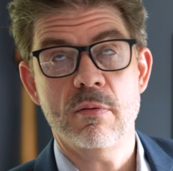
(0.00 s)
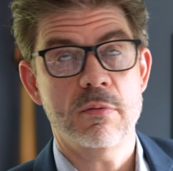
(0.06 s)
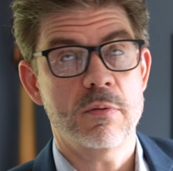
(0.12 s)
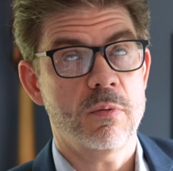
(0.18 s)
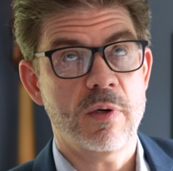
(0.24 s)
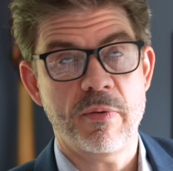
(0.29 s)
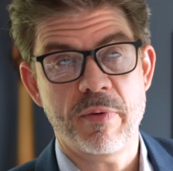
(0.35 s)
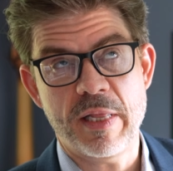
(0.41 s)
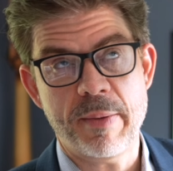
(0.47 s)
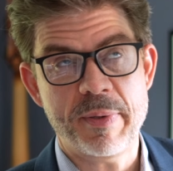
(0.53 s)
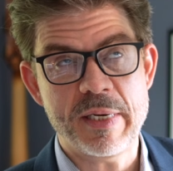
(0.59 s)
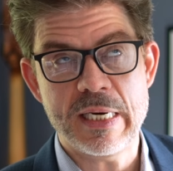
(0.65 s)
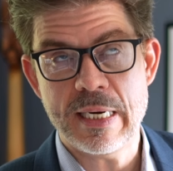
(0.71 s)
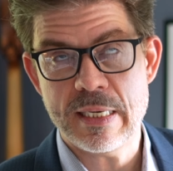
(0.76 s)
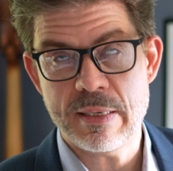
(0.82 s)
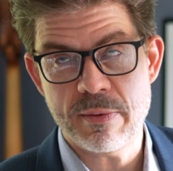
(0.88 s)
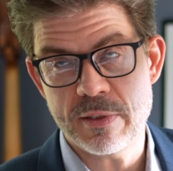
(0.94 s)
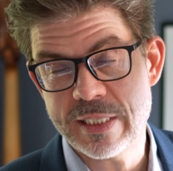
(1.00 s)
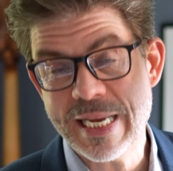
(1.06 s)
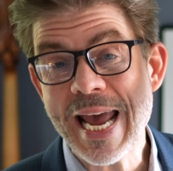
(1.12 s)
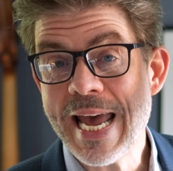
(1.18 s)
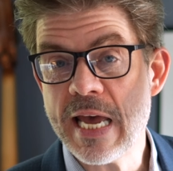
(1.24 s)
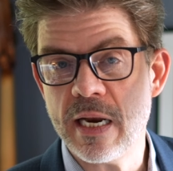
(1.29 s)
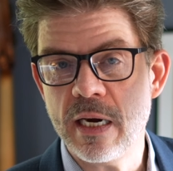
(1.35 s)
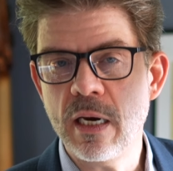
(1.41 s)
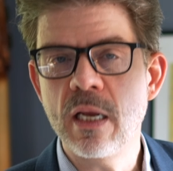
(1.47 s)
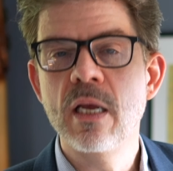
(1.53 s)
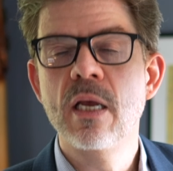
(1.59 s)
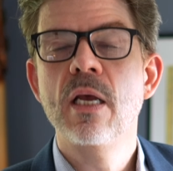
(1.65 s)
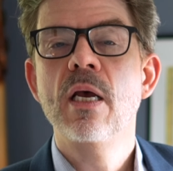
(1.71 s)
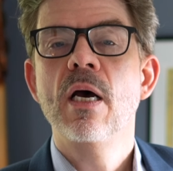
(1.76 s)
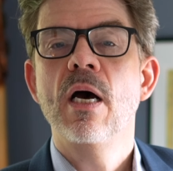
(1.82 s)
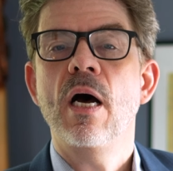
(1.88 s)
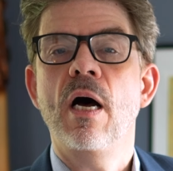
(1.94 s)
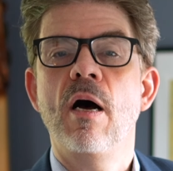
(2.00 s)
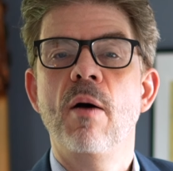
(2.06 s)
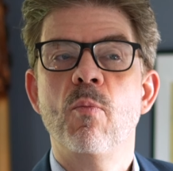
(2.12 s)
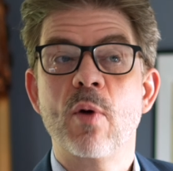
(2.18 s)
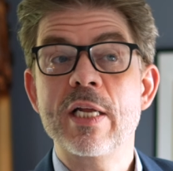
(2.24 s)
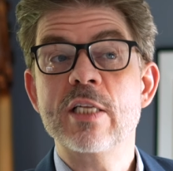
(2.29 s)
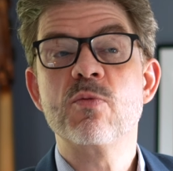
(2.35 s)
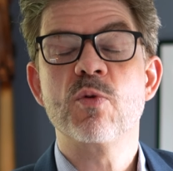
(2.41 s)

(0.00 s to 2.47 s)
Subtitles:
whatever that be, 10 when it's